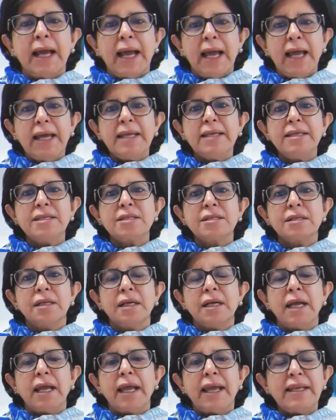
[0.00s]
and
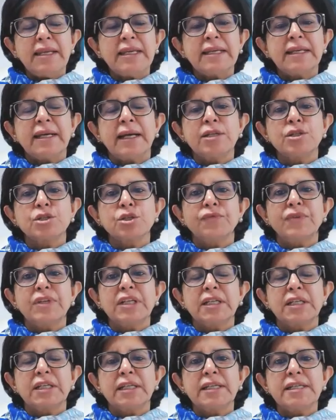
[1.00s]
any kinds of
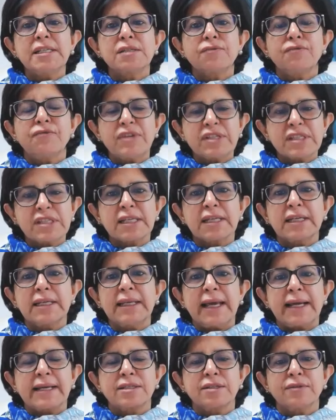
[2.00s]
increased
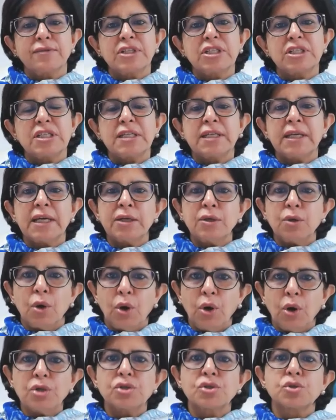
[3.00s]
physical activity can
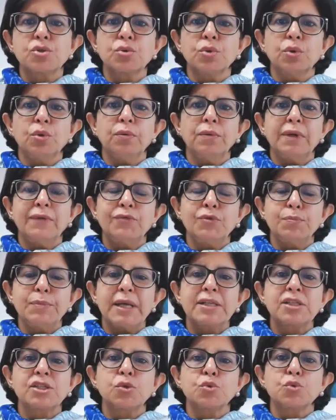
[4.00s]
also, if it
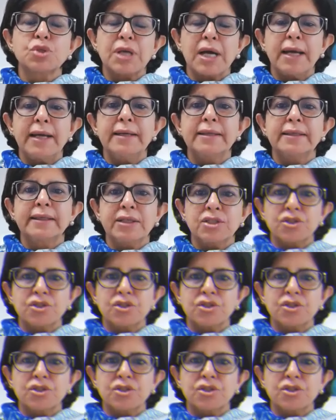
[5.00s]
makes you tired,